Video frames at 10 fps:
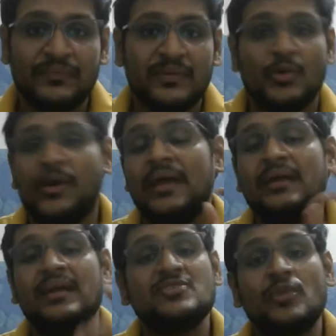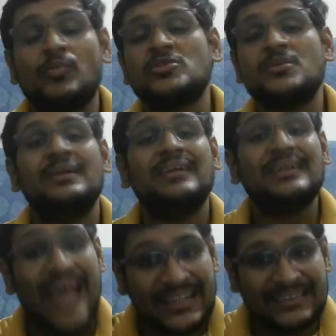okay? It is not possible, just
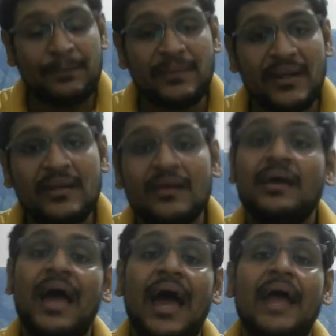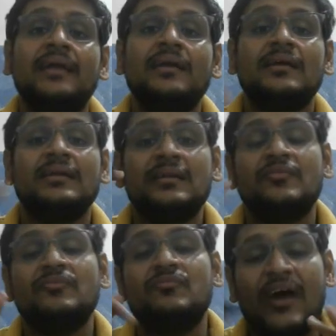accept it, and
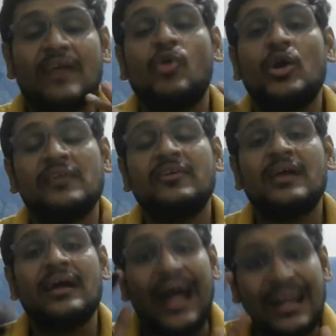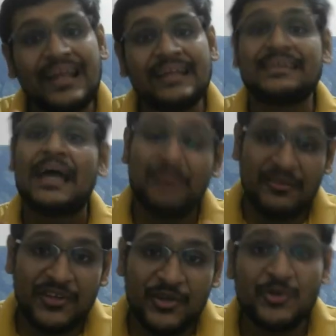why whatever guidelines I am
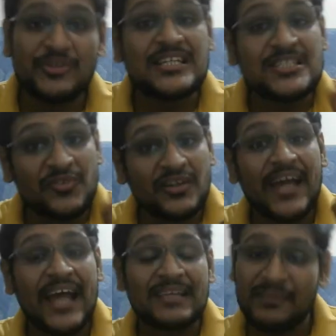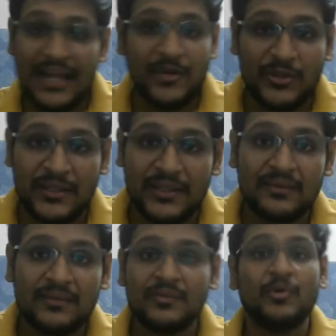giving you, just work as per that only,
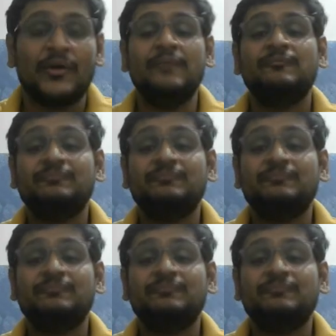okay?